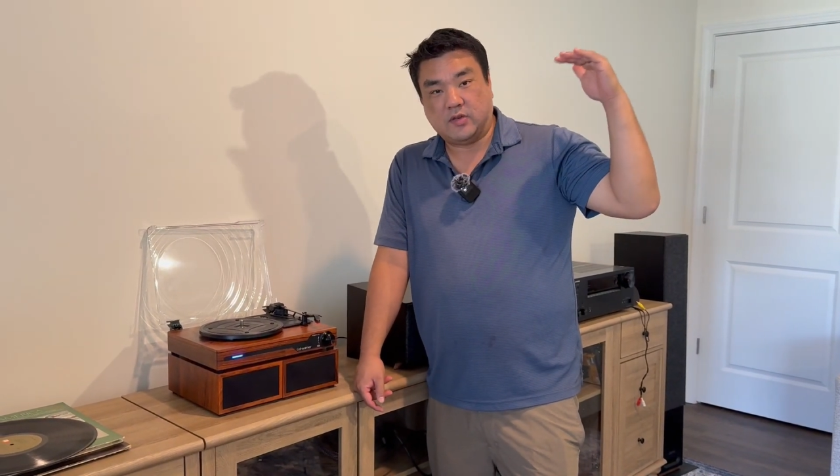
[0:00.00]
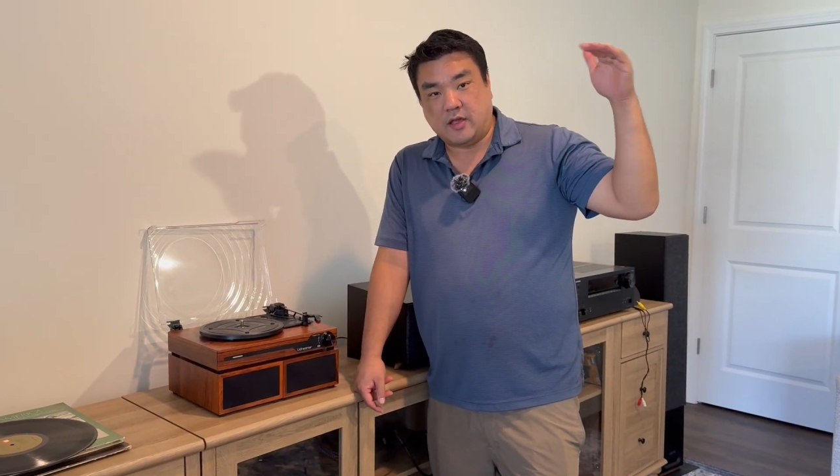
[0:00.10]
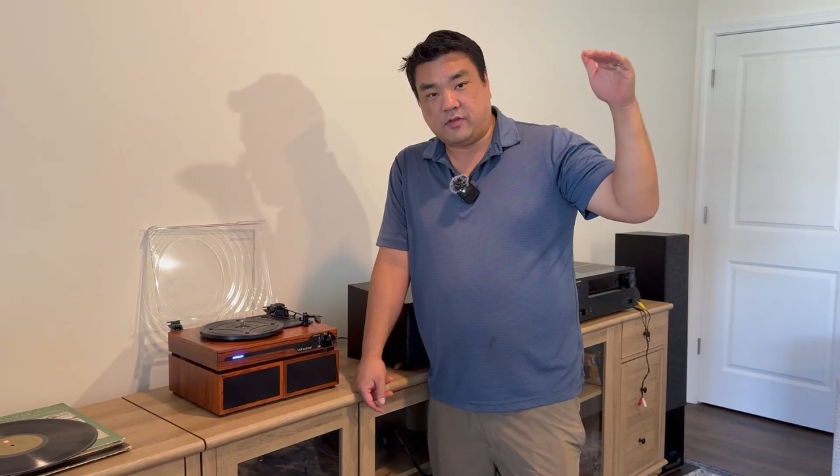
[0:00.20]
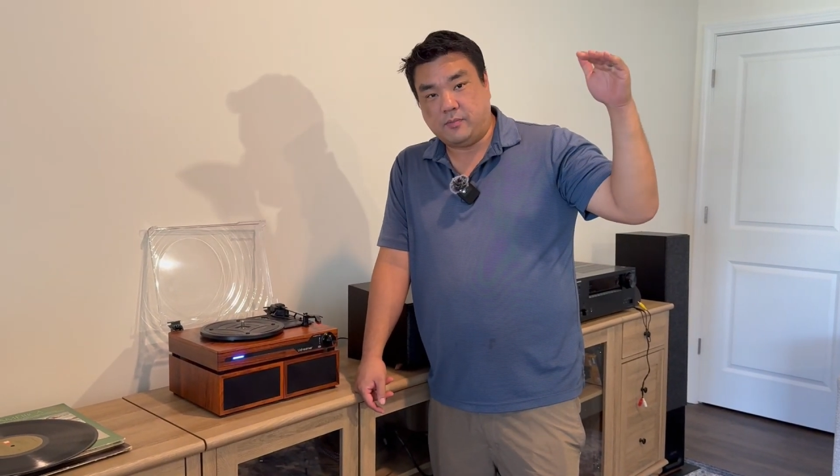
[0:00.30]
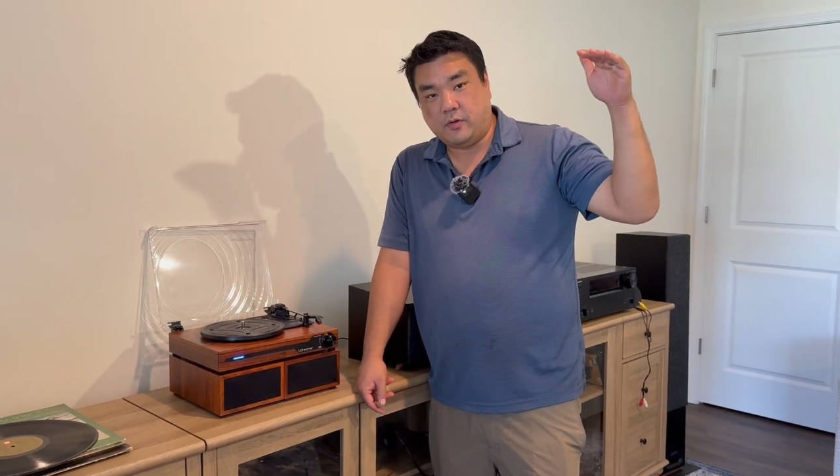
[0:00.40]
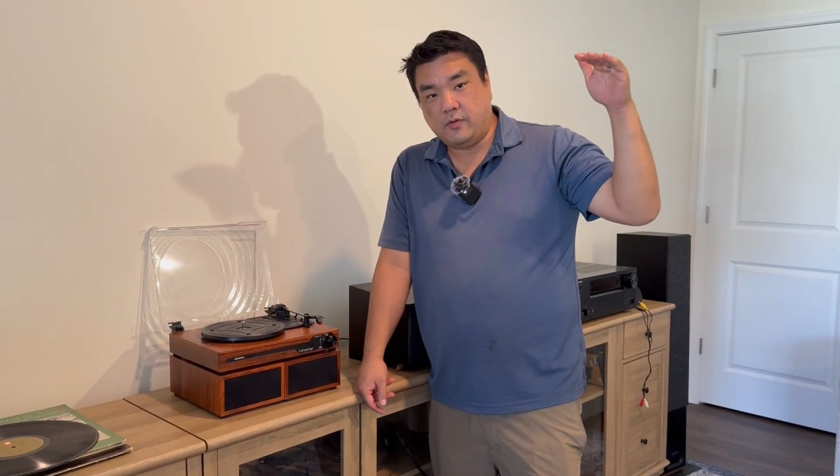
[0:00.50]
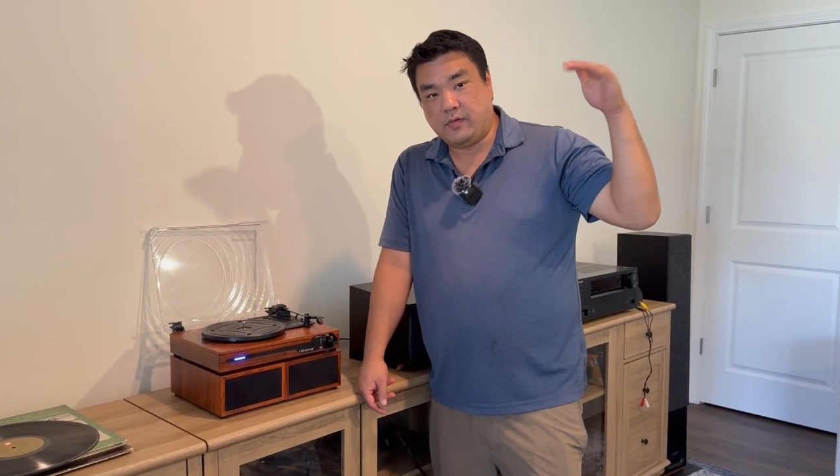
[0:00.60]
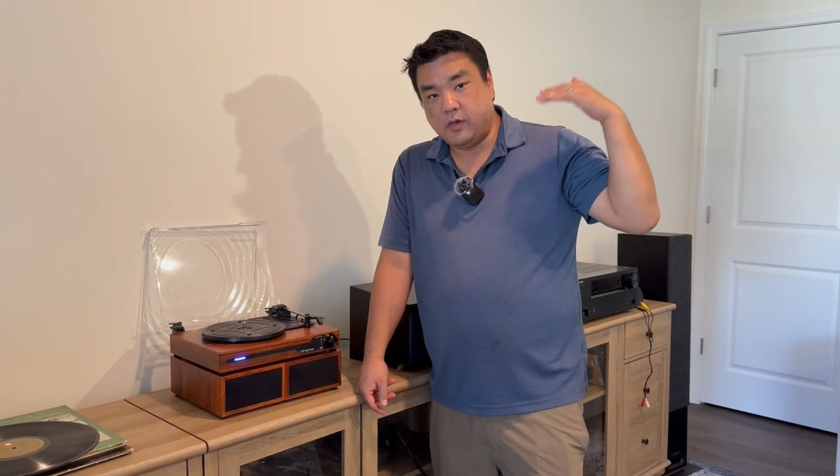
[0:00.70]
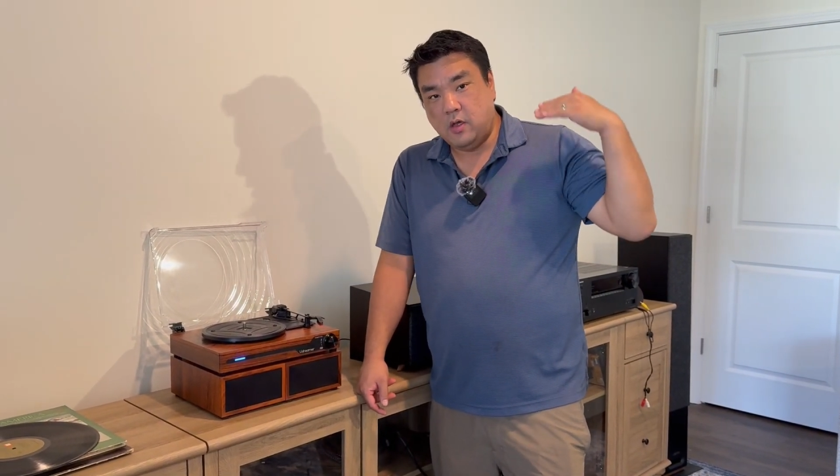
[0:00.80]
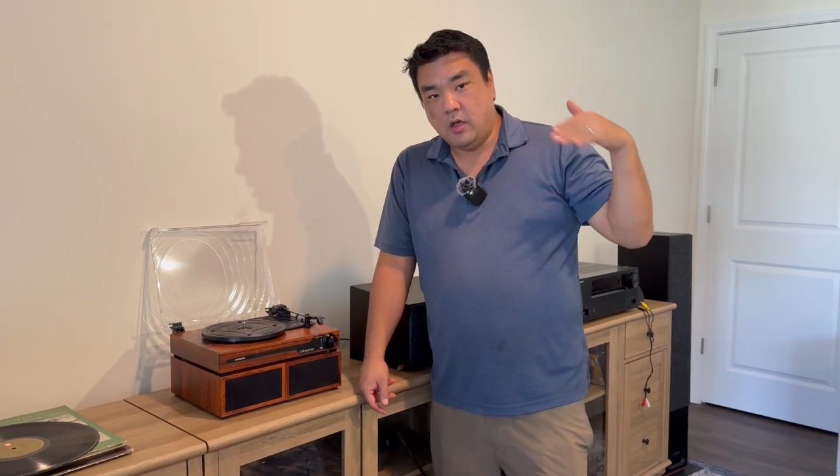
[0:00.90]
decibels
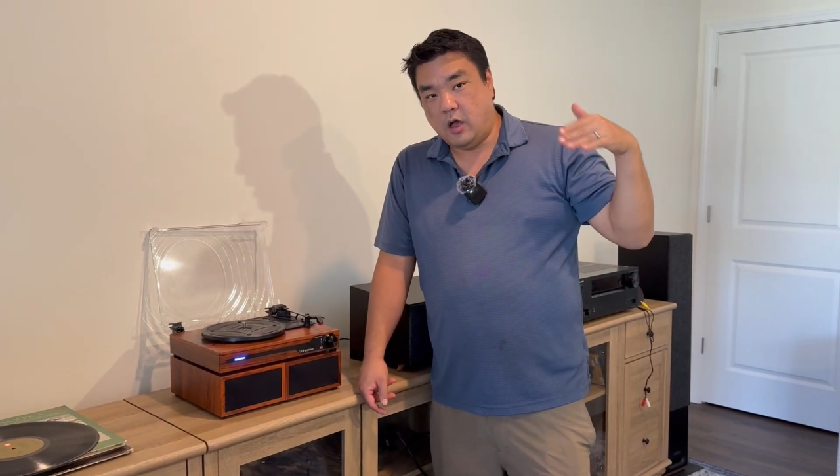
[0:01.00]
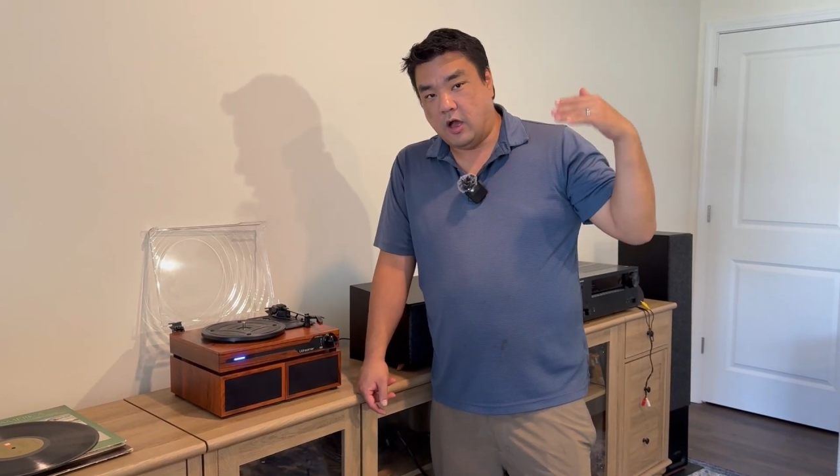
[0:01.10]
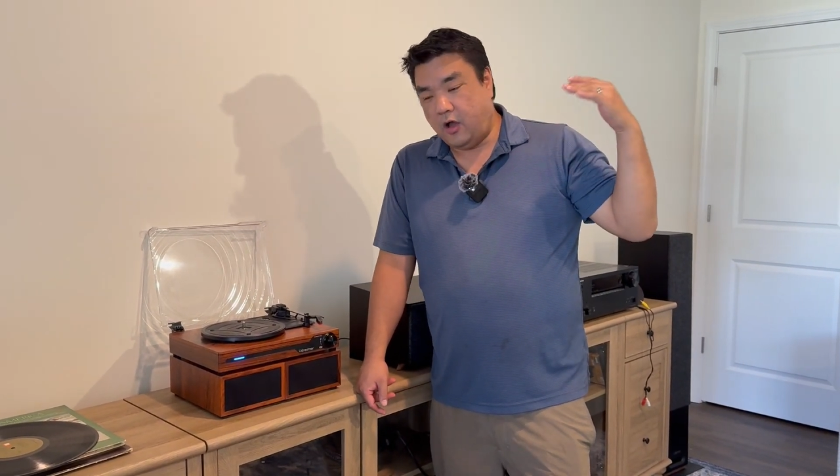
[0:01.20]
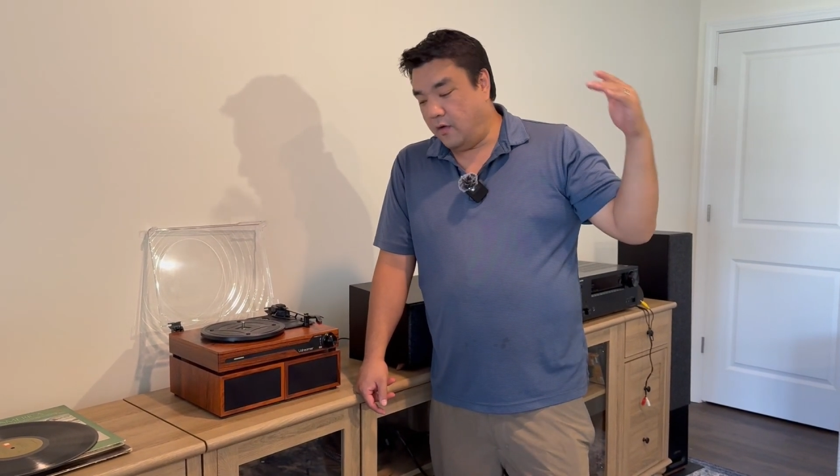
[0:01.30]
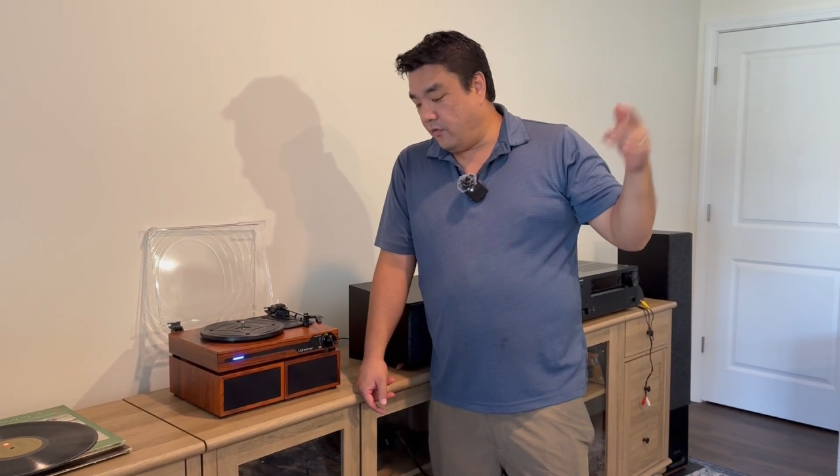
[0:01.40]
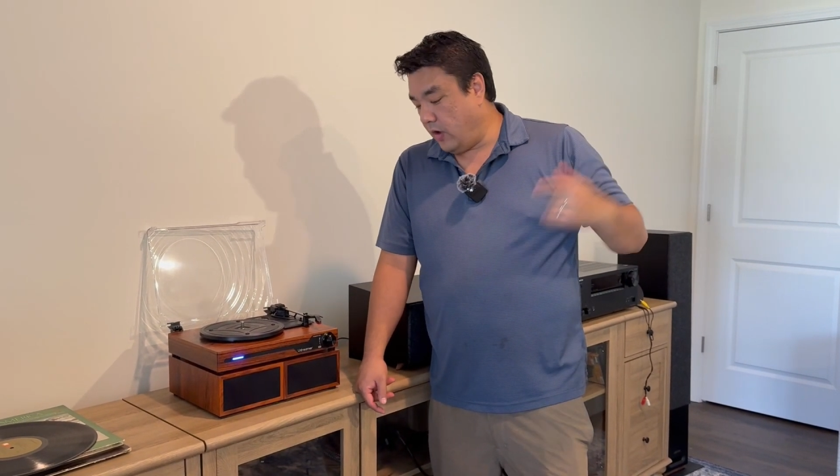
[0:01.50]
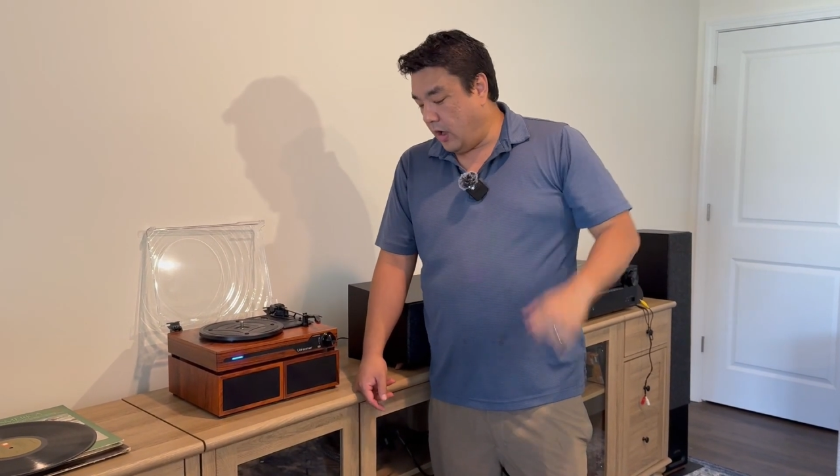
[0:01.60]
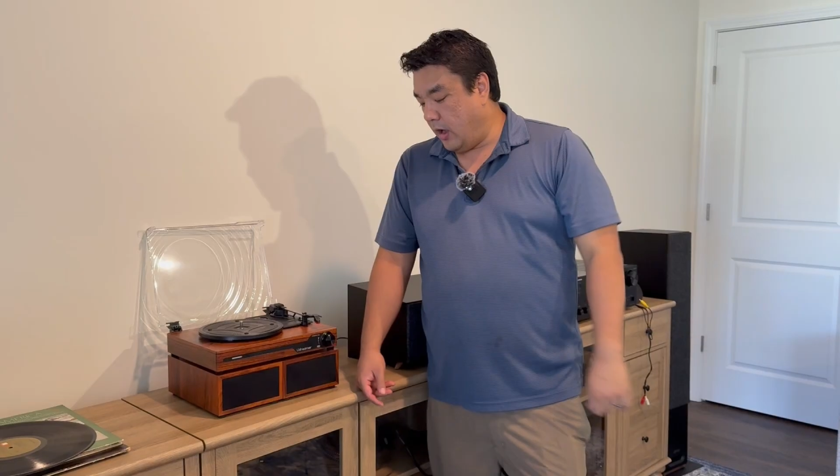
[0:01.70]
of